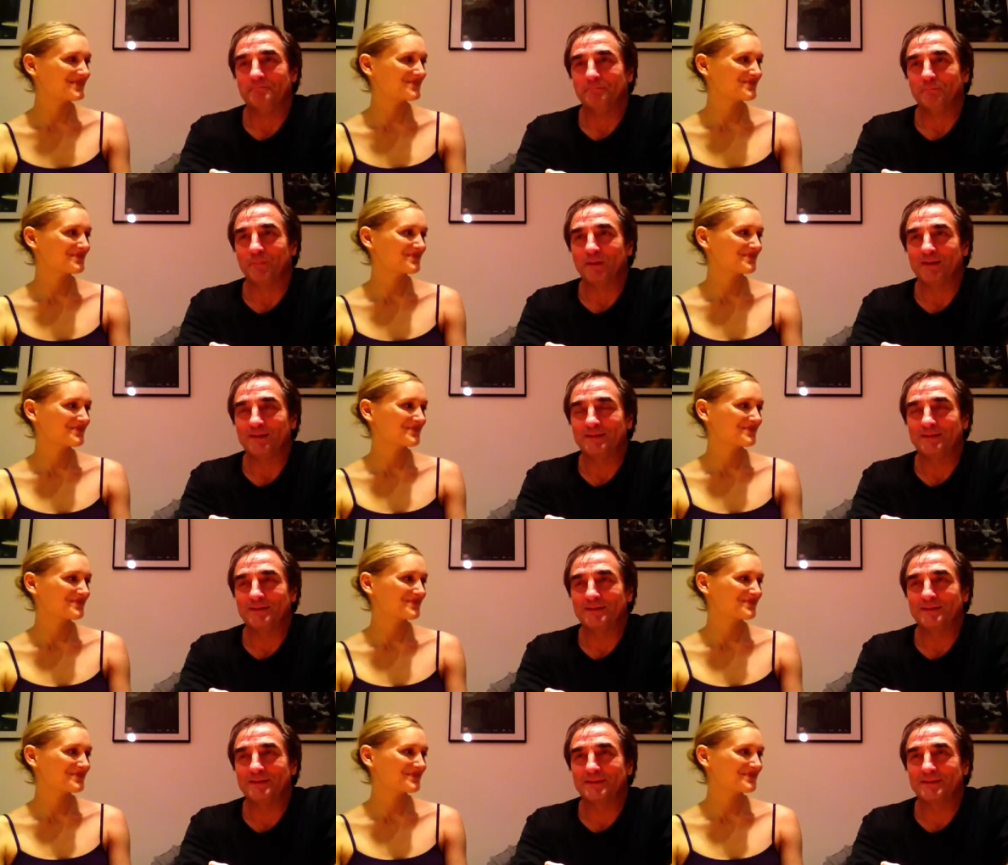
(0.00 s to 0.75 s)
Speaker 1: well,
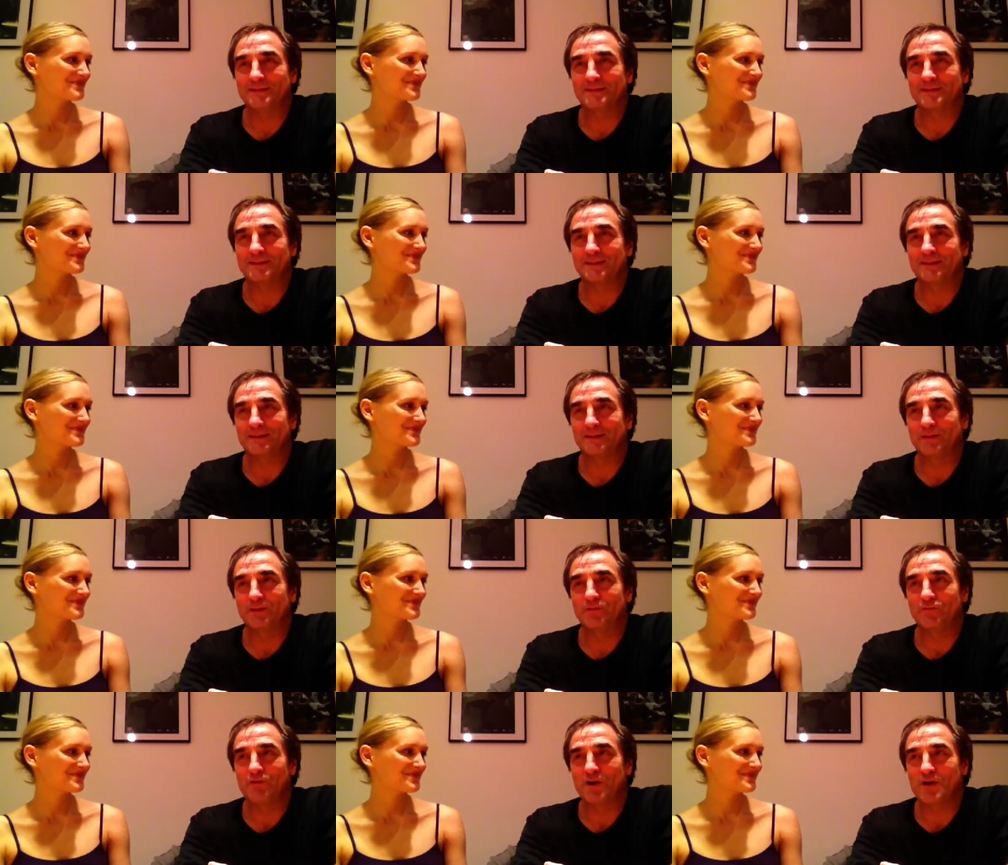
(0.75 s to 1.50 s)
it's uh,
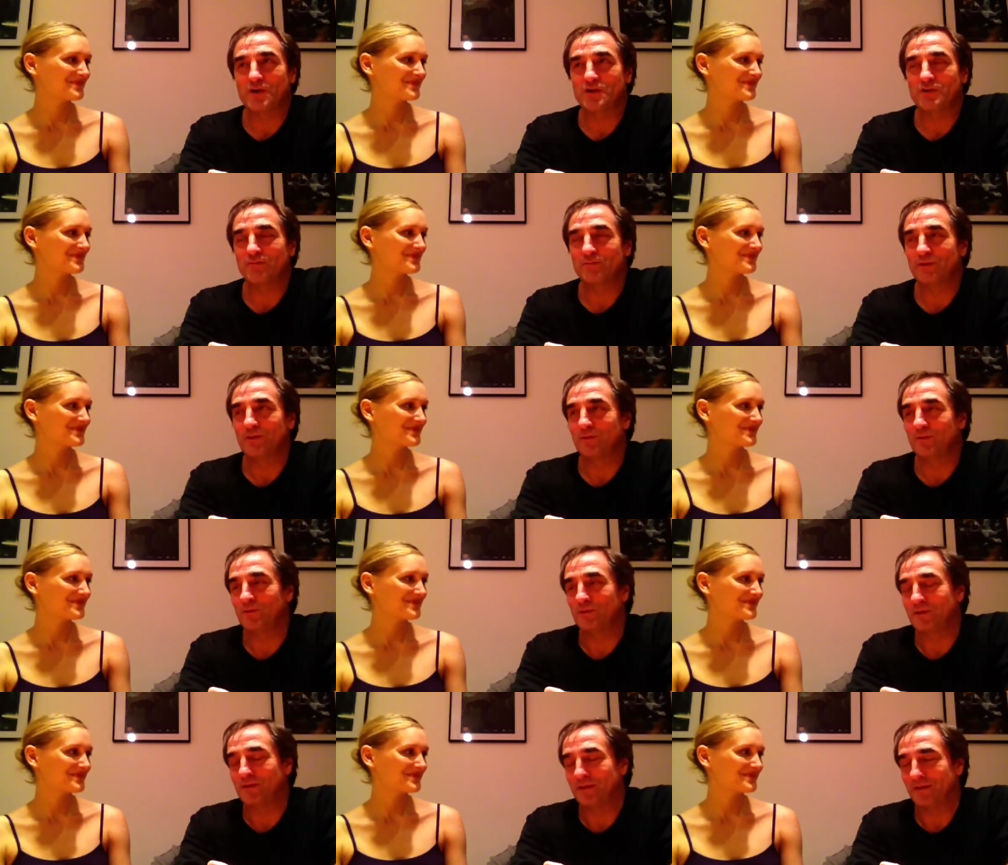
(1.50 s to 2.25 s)
in Russia we
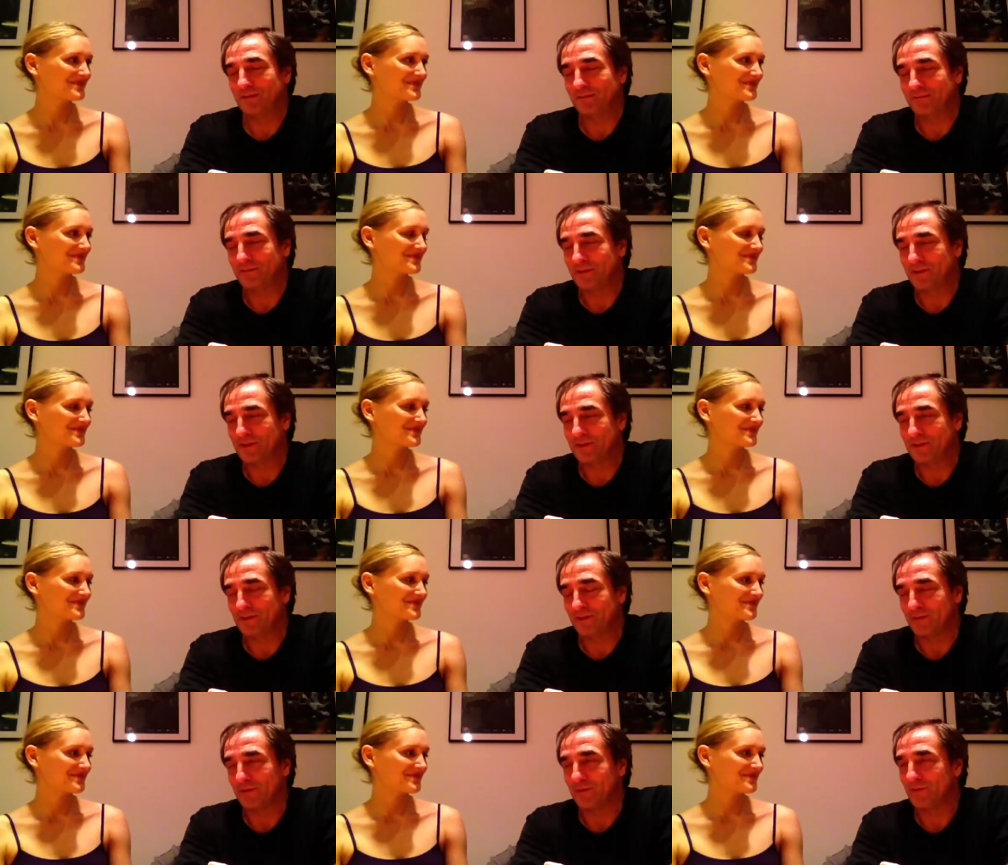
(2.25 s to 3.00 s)
all have this.
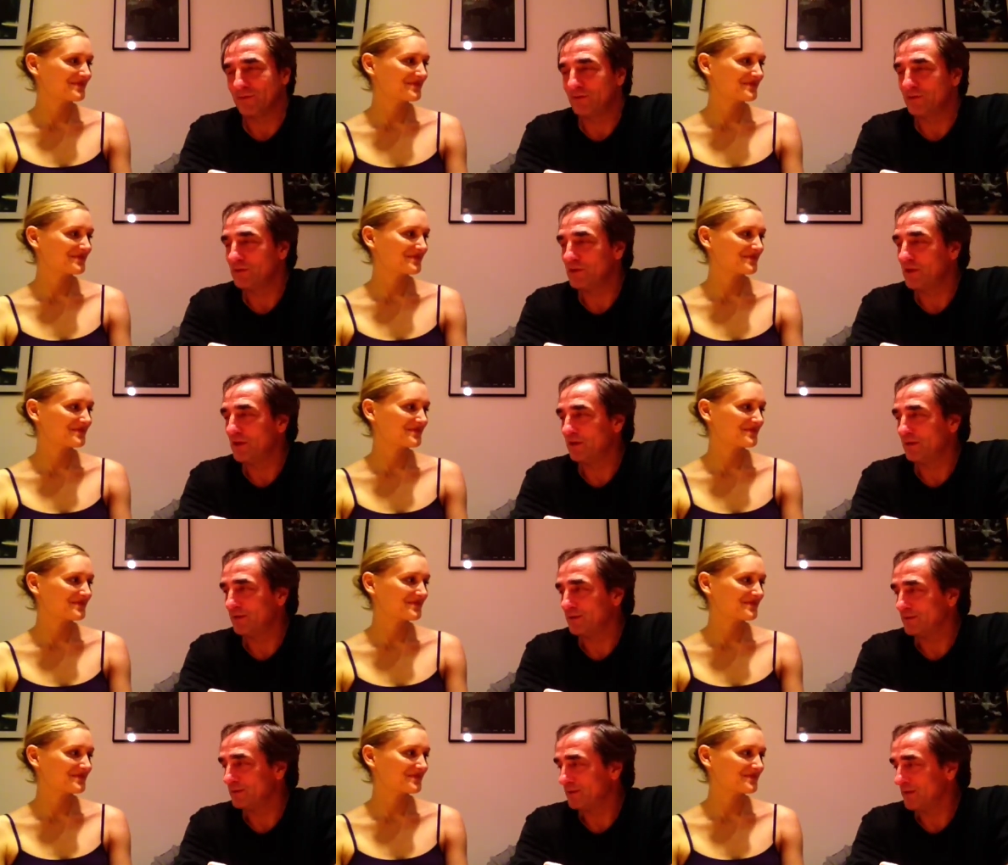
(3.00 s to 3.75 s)
You know, in
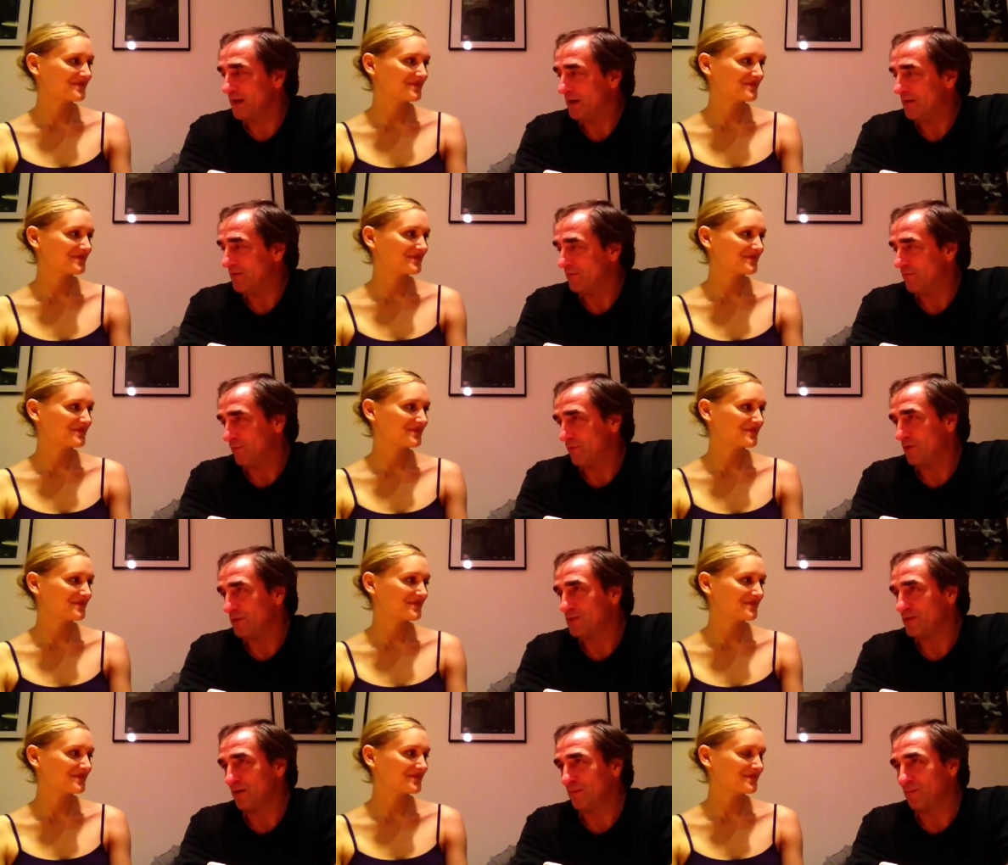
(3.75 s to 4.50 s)
England, uh, for
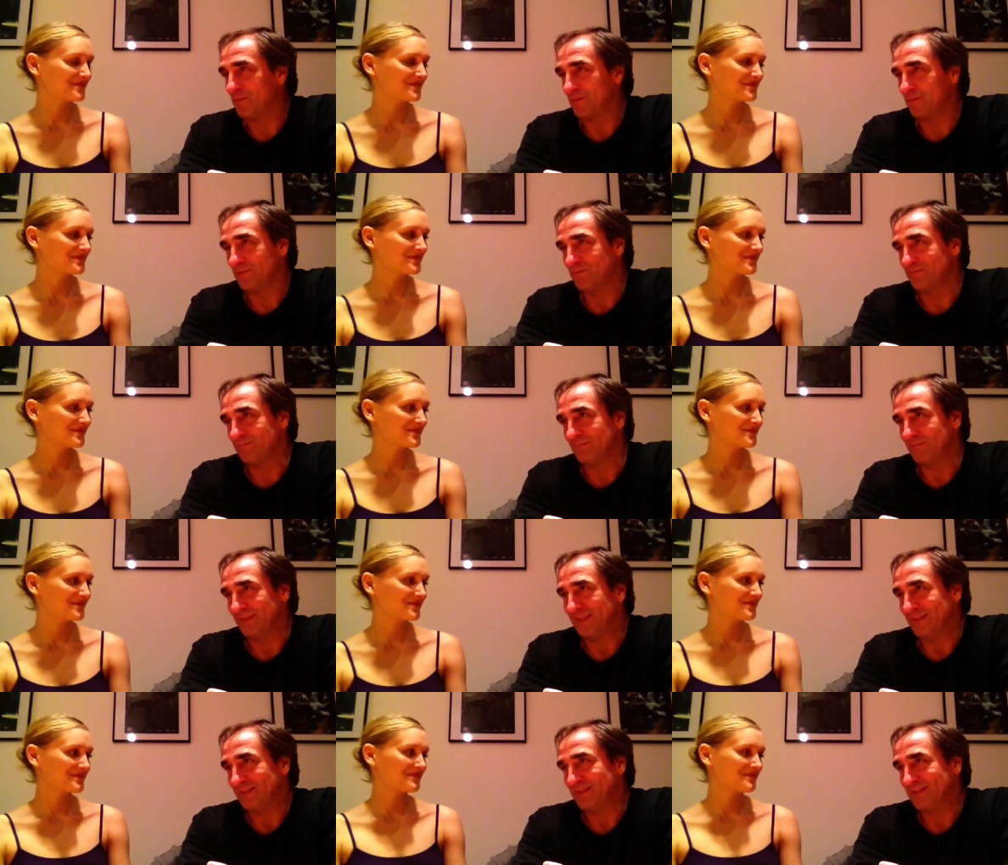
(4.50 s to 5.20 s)
example, they